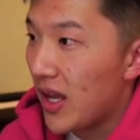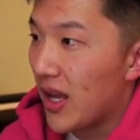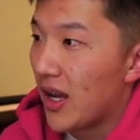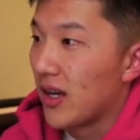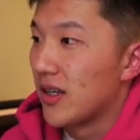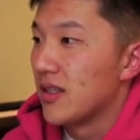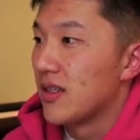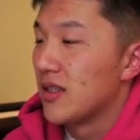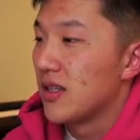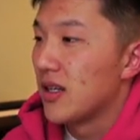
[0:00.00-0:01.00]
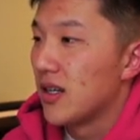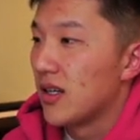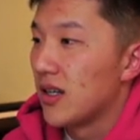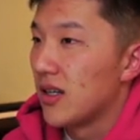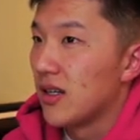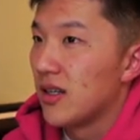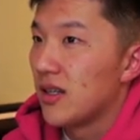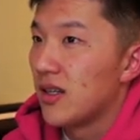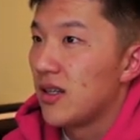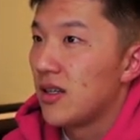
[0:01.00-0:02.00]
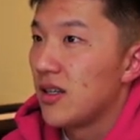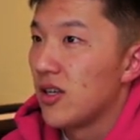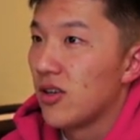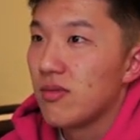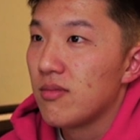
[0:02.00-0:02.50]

and uh, you know